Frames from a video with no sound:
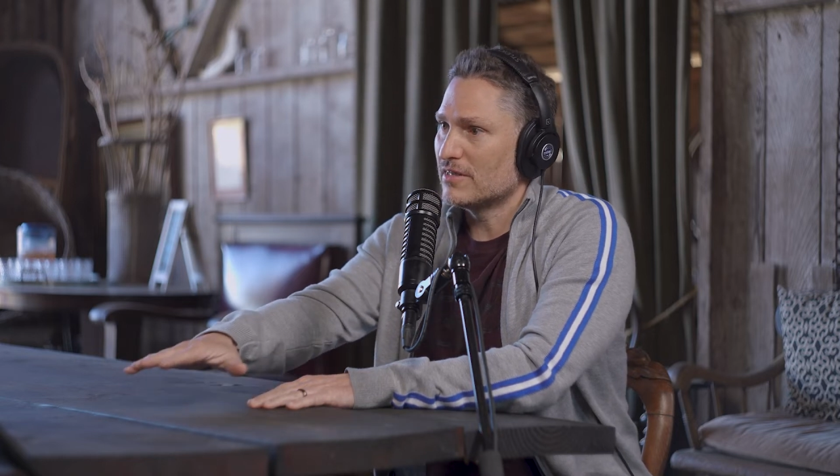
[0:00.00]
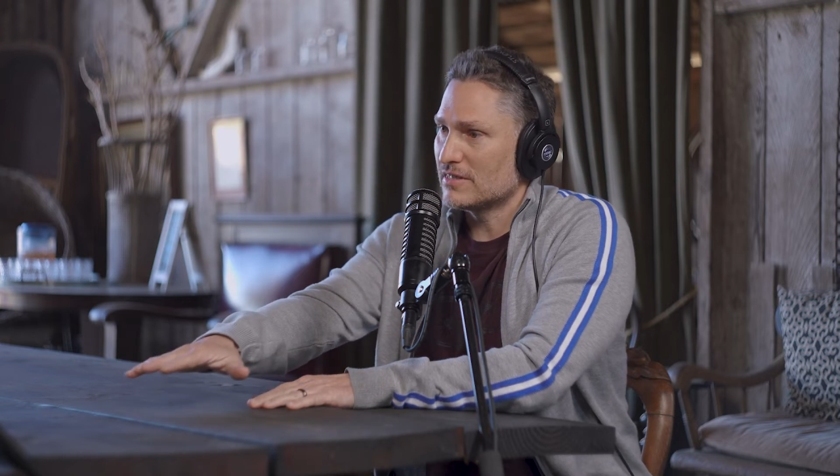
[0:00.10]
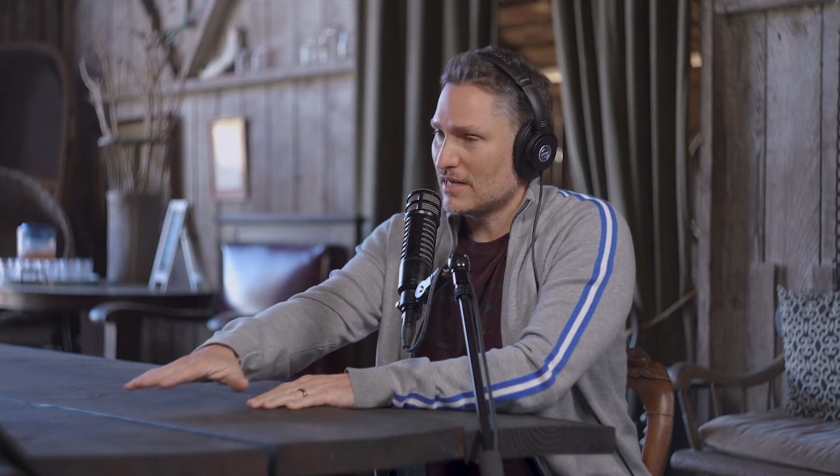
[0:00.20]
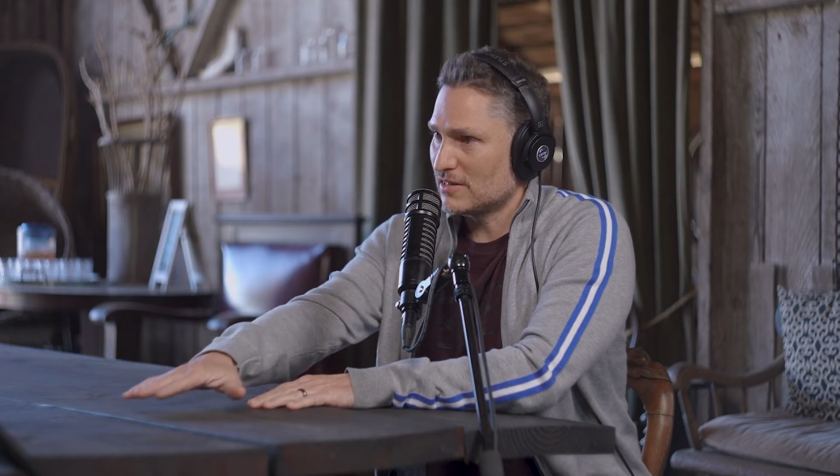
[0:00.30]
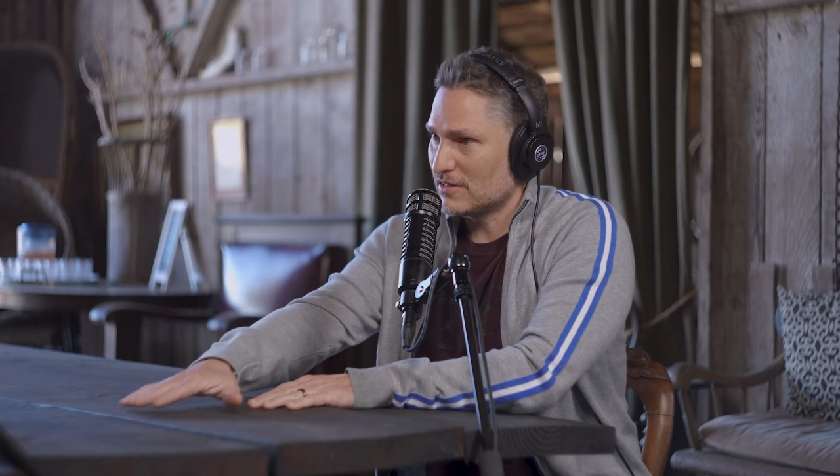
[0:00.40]

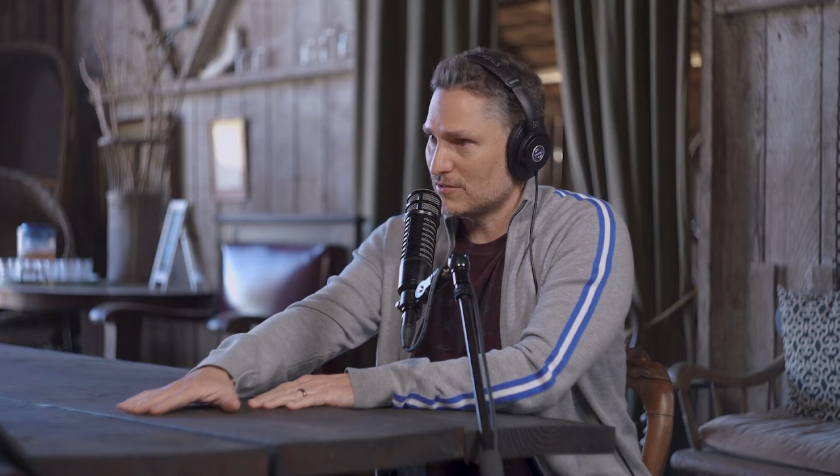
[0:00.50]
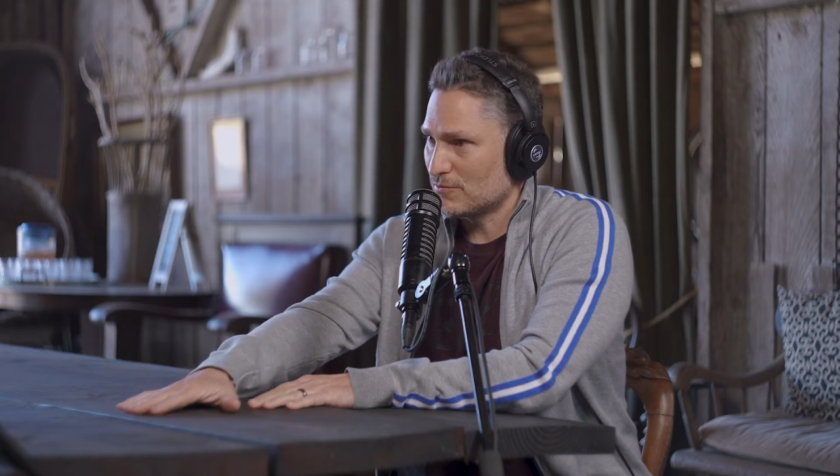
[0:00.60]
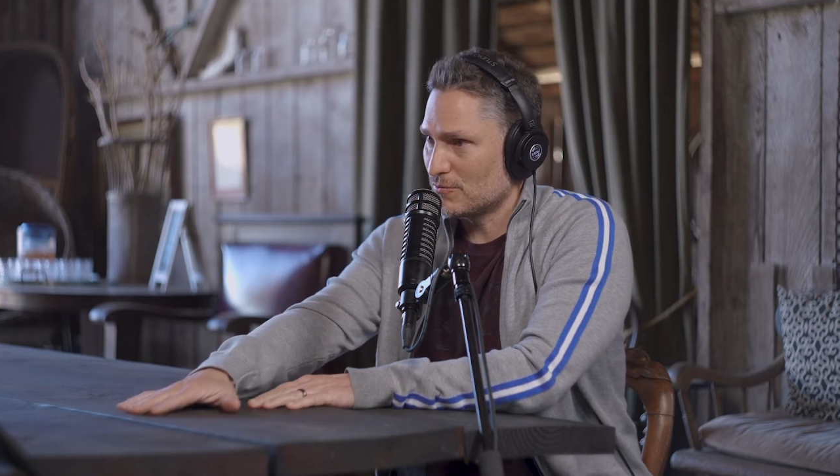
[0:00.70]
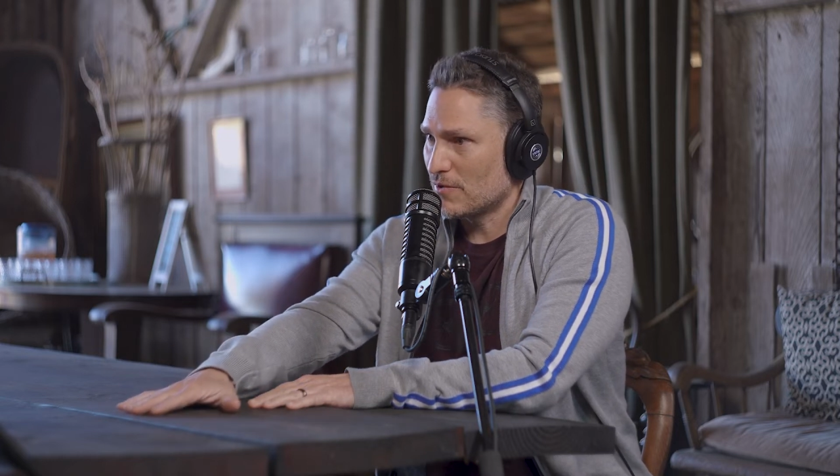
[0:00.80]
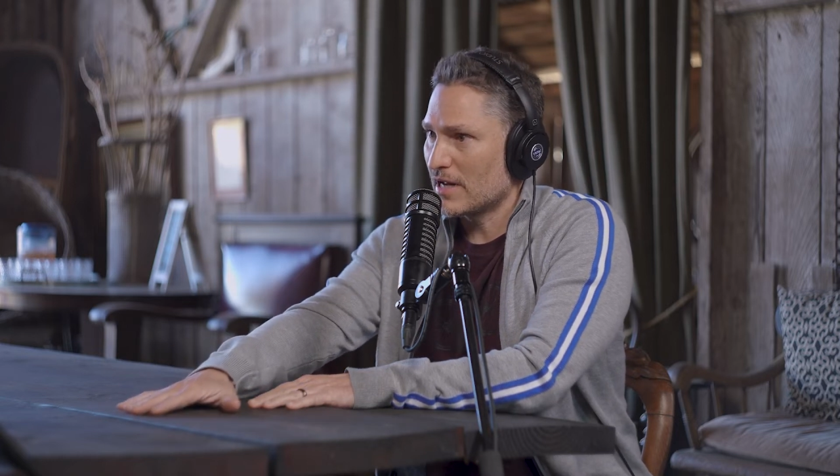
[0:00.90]
It's not
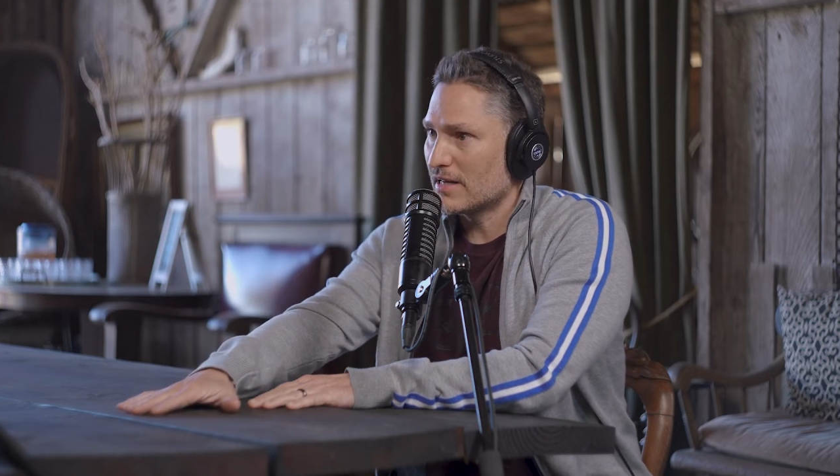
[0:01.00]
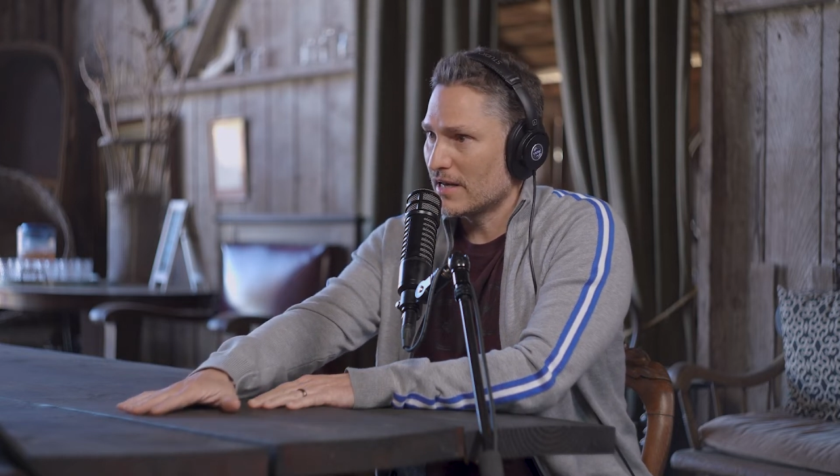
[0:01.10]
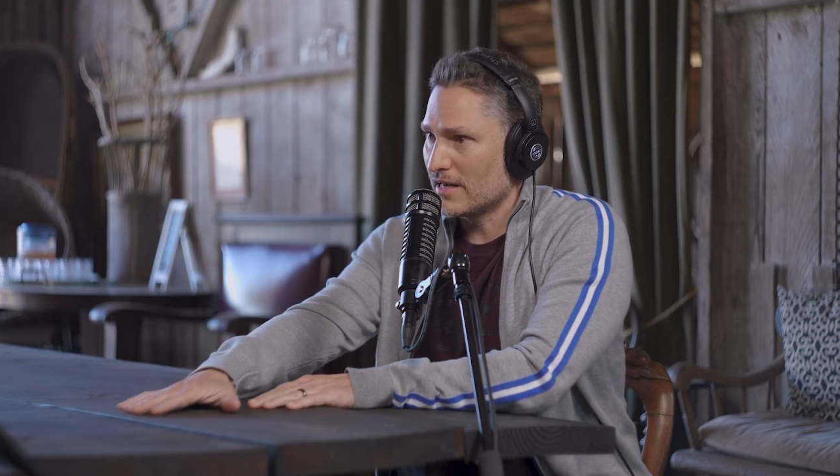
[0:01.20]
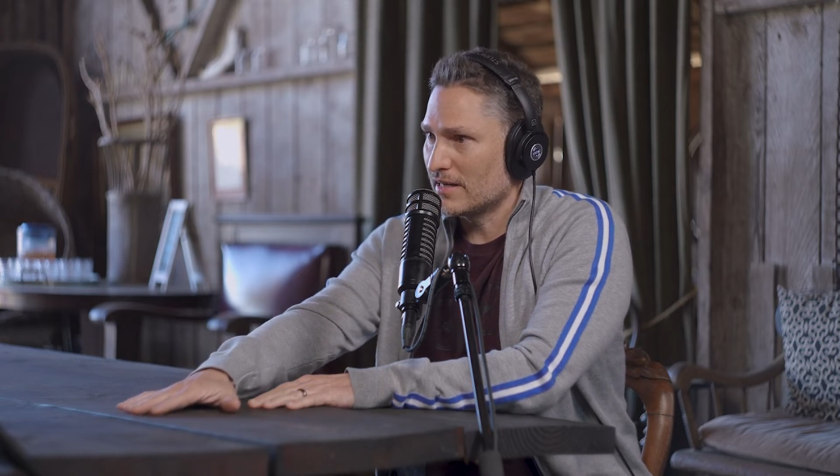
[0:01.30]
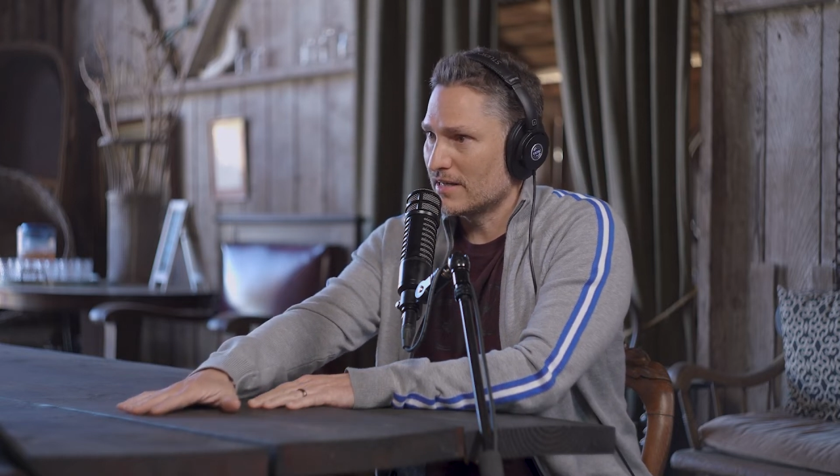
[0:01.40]
just
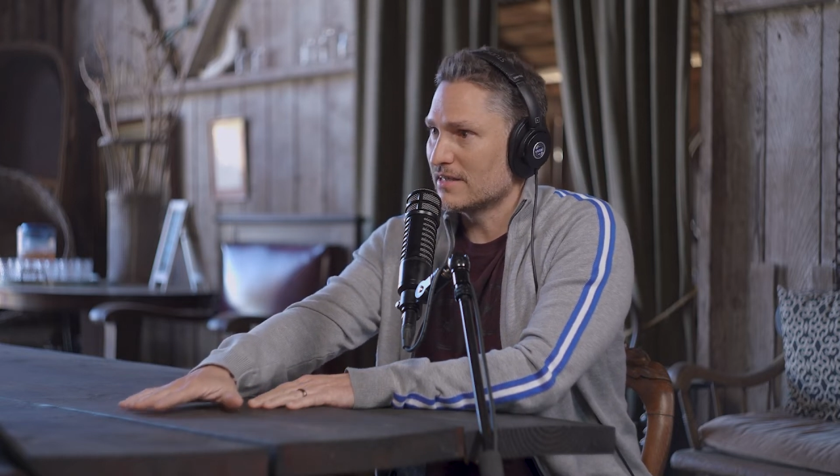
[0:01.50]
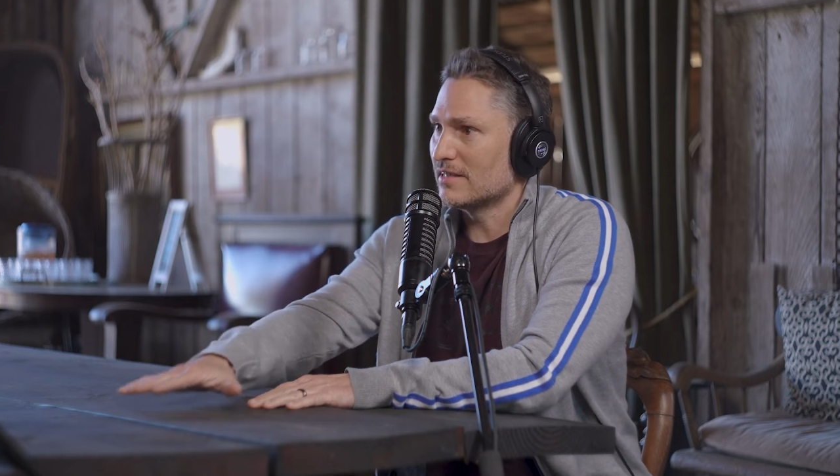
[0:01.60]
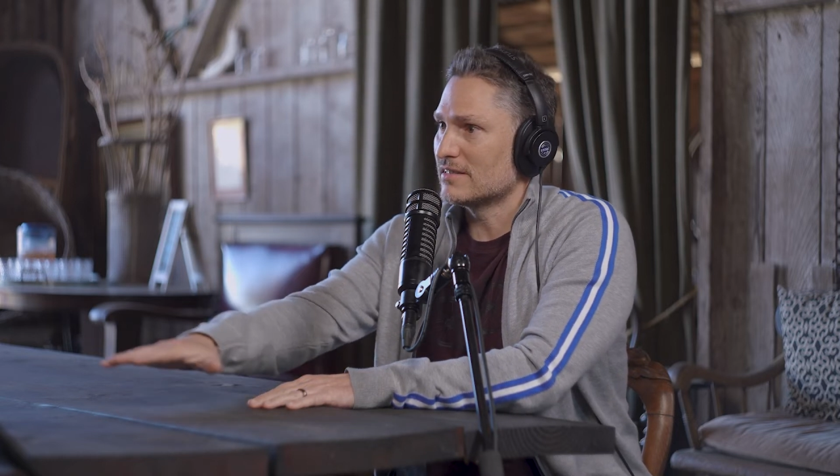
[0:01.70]
regulating;